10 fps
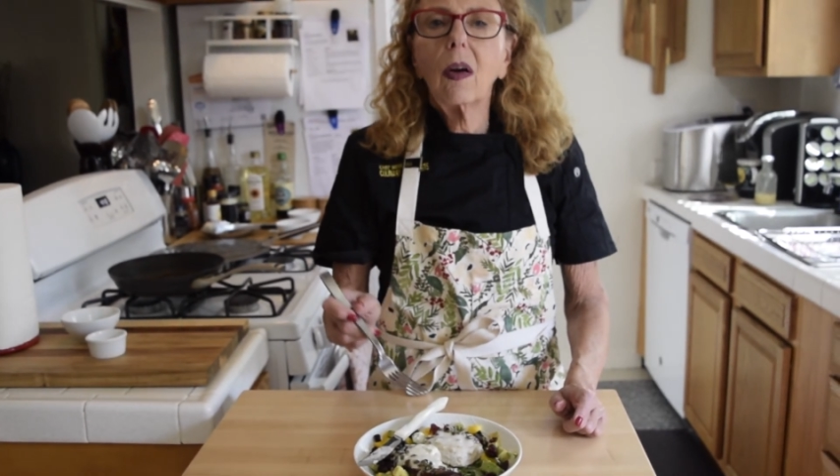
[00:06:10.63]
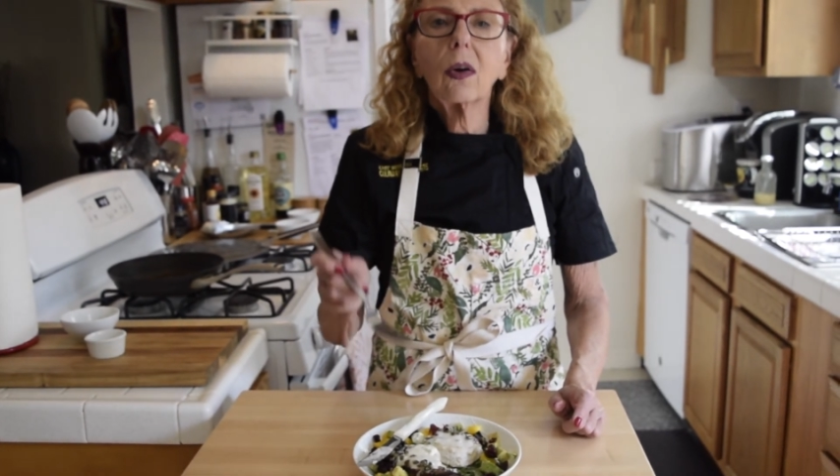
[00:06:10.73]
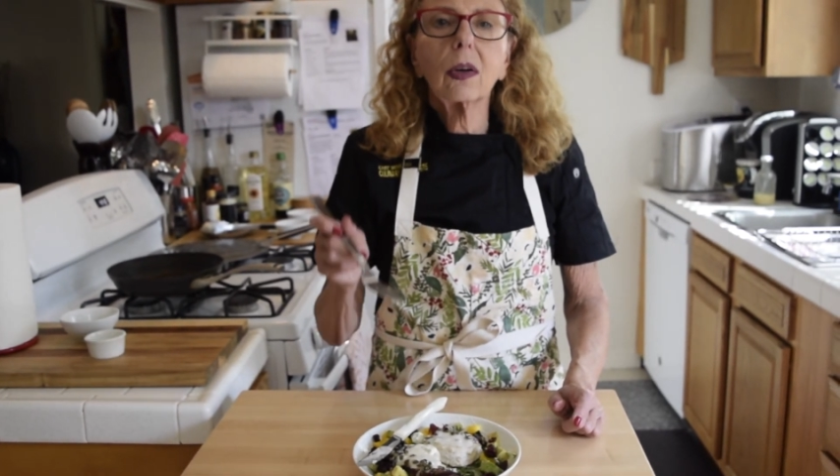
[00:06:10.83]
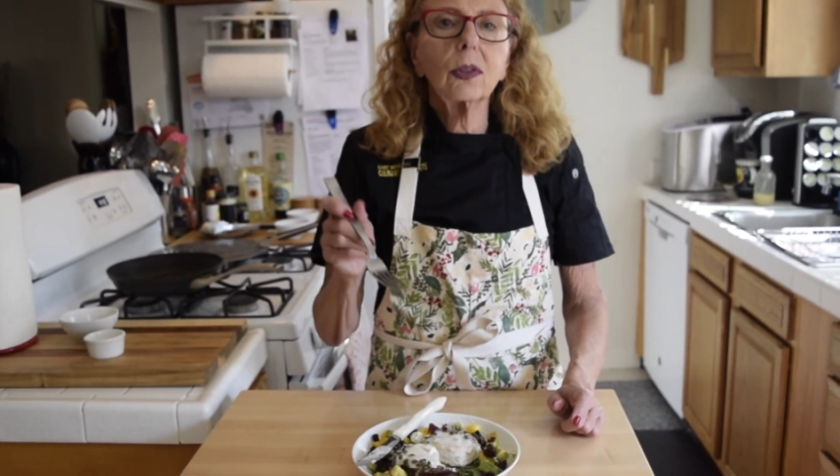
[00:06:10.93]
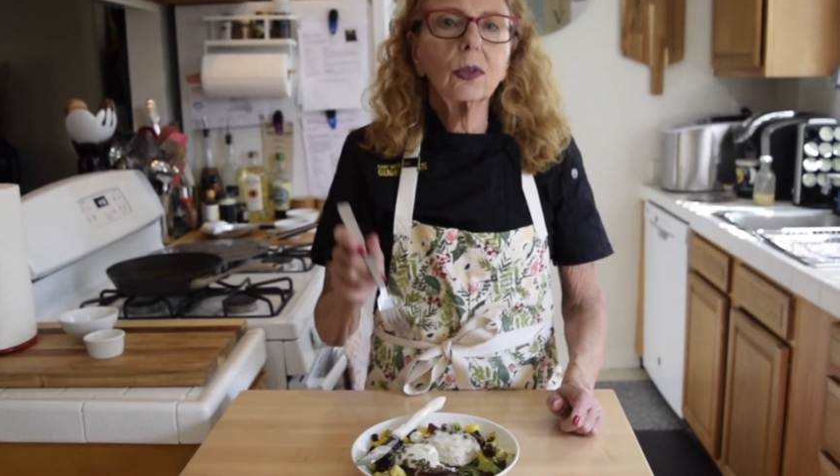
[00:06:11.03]

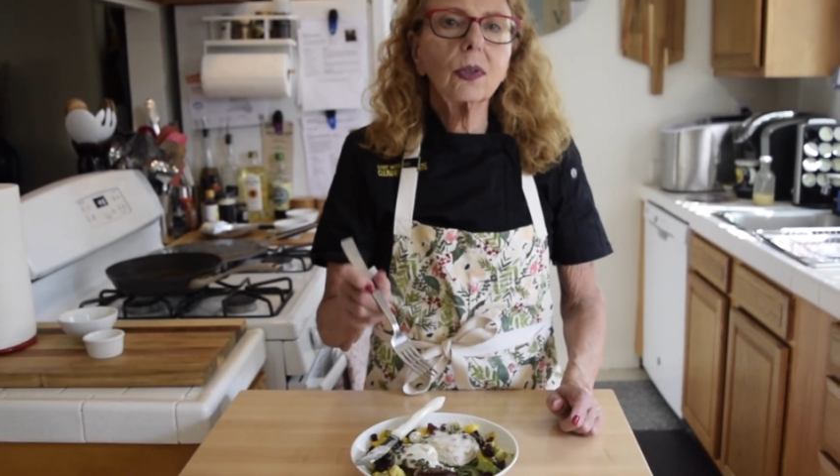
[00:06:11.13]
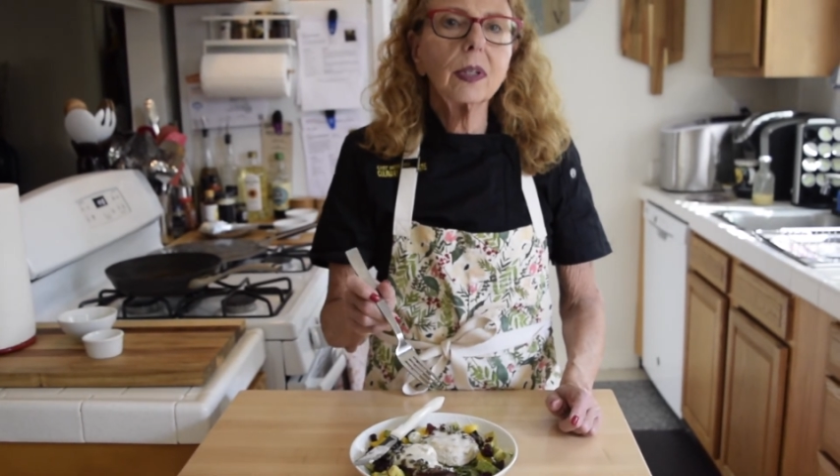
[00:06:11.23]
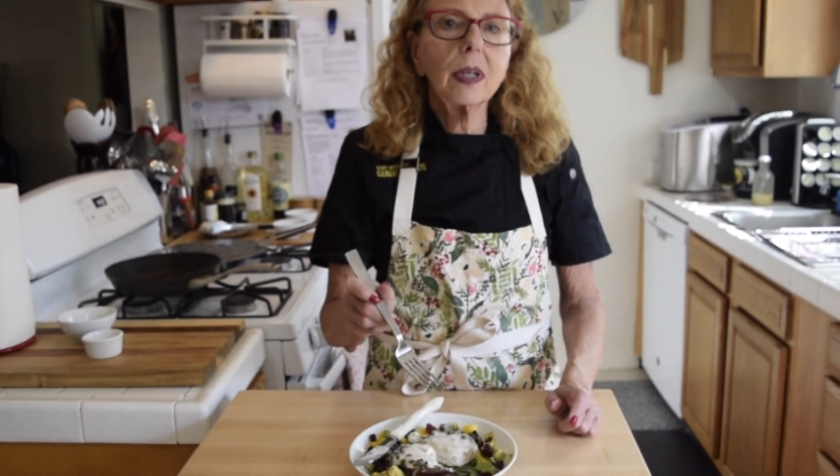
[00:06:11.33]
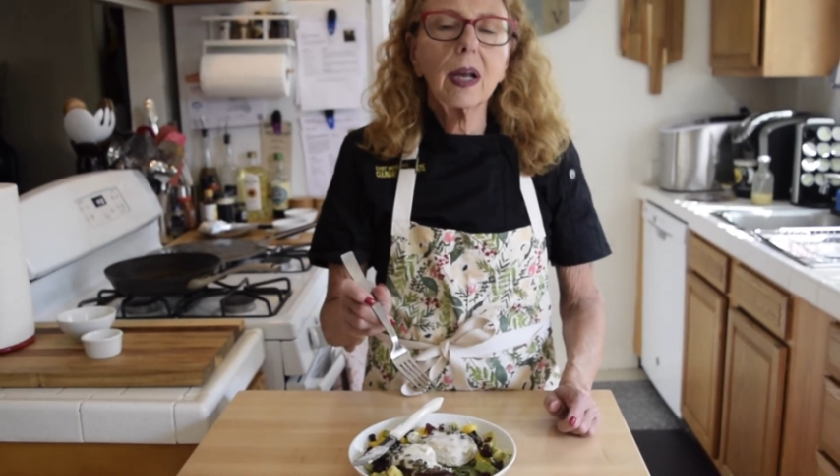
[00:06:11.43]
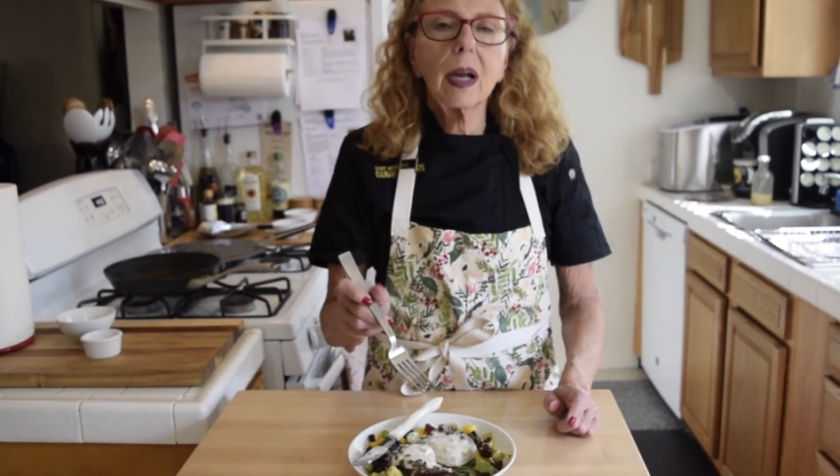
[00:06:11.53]
or Laguna
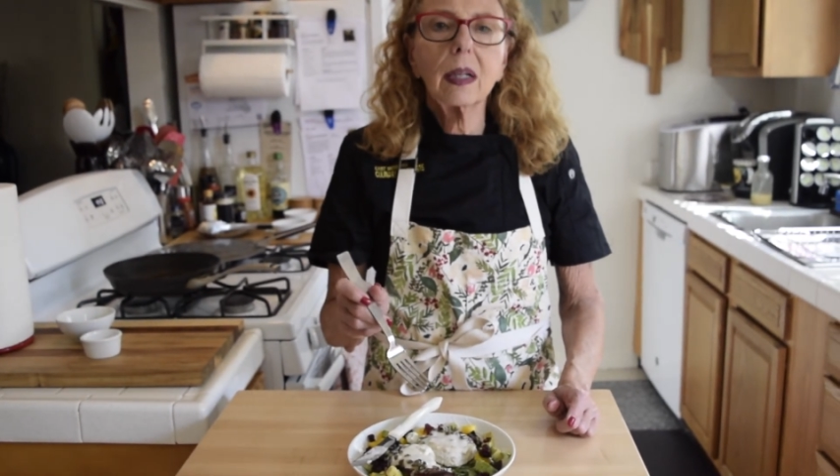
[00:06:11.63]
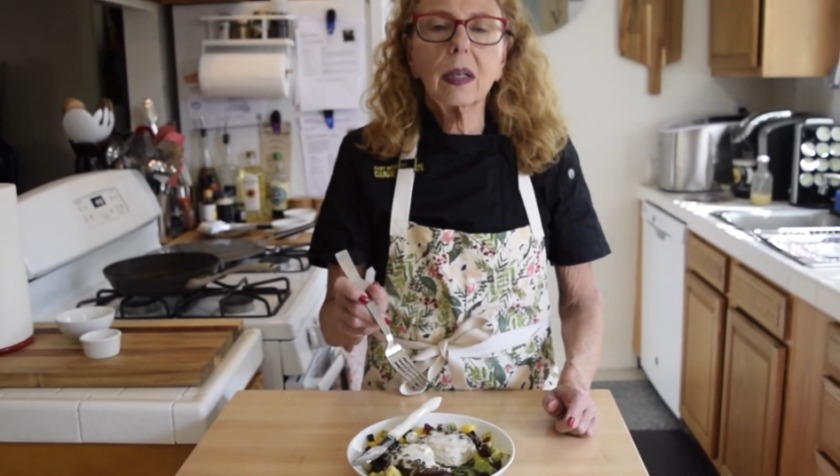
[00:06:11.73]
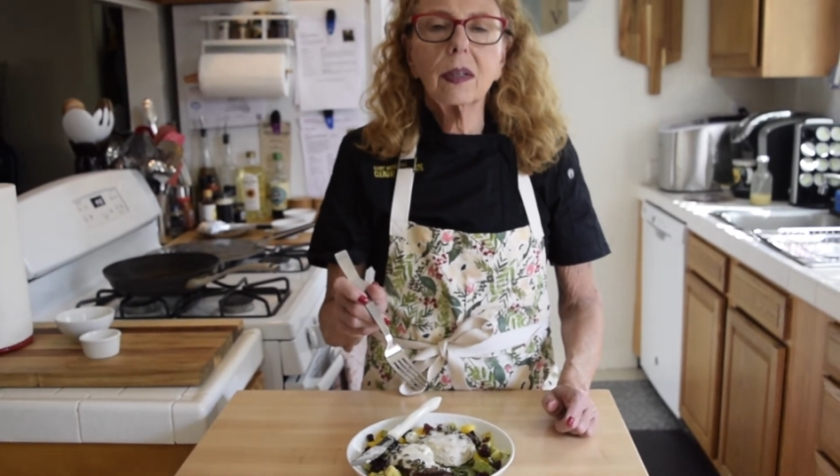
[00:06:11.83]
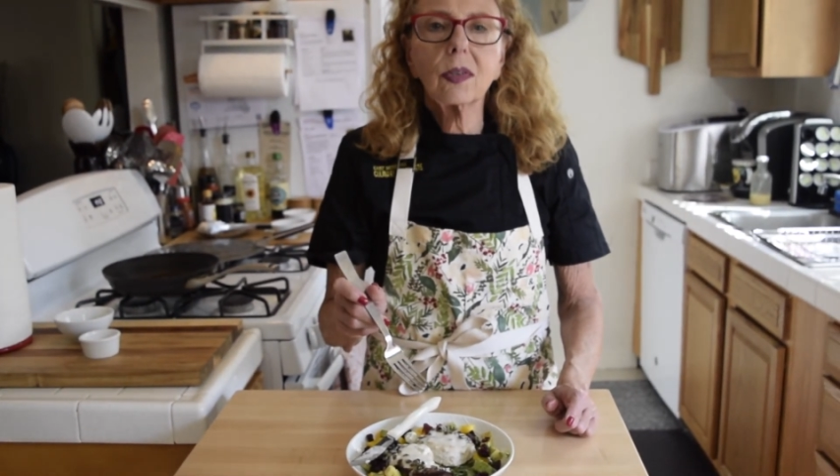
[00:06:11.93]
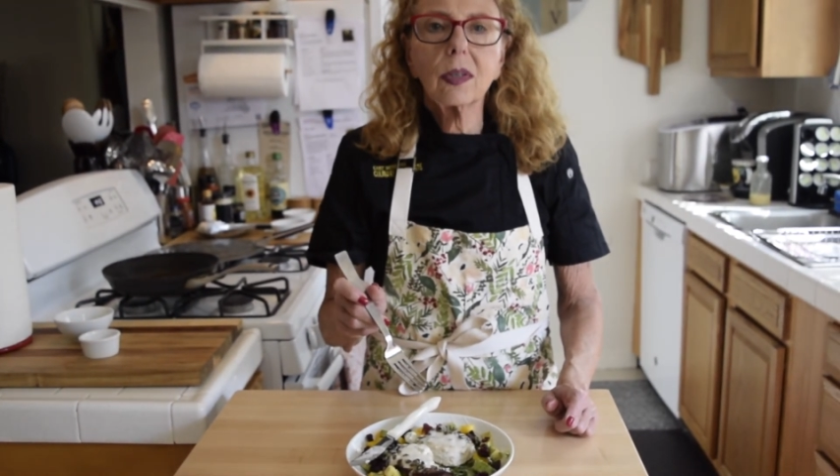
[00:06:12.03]
Niguel
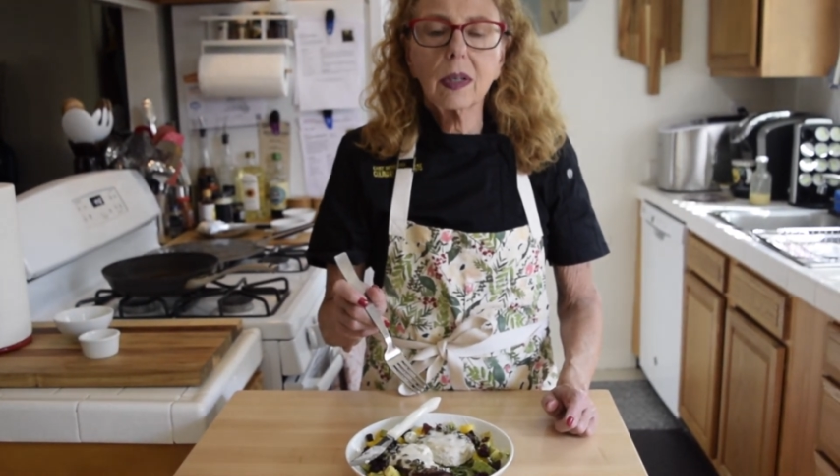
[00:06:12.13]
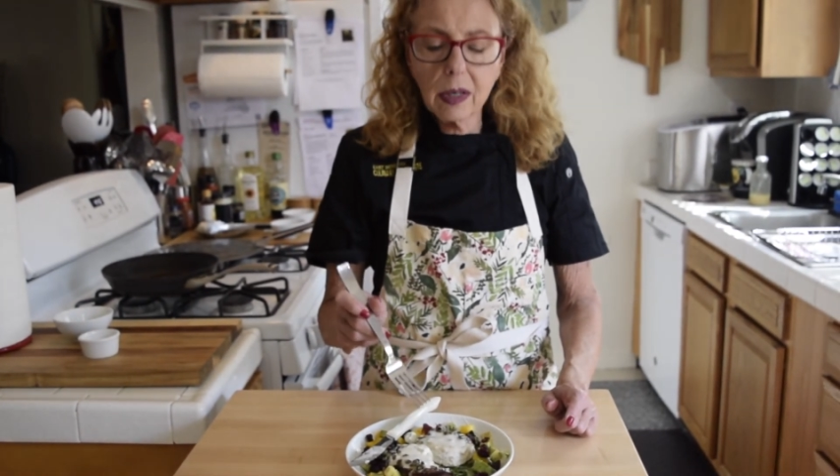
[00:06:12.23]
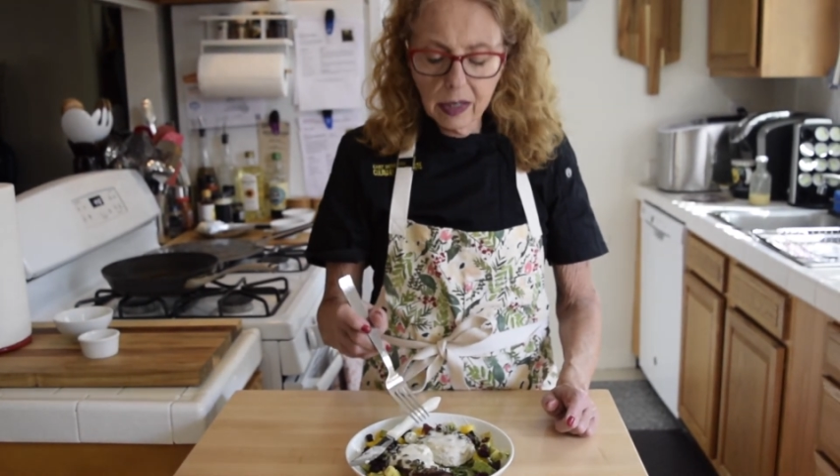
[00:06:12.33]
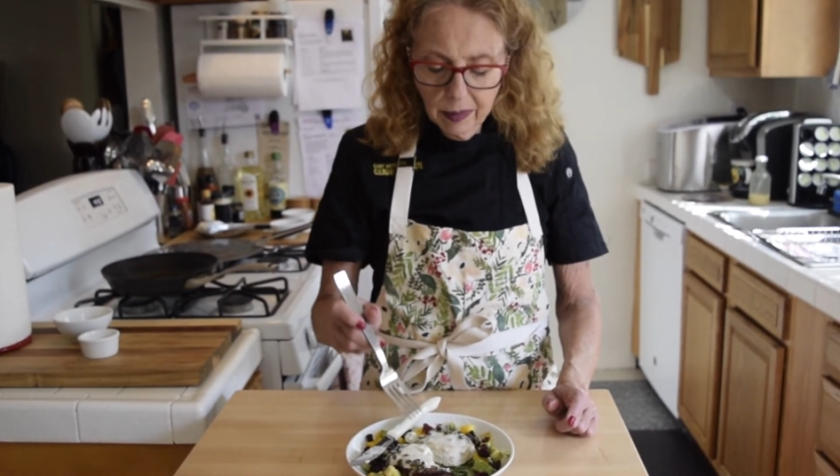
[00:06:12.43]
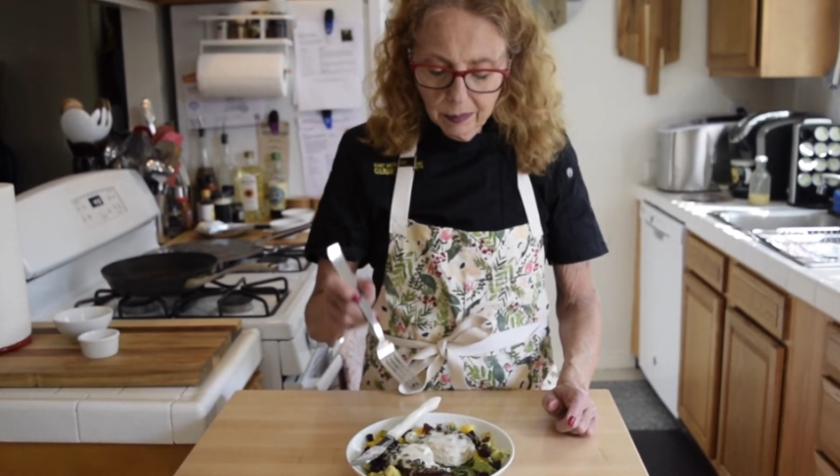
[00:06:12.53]
on Sunday.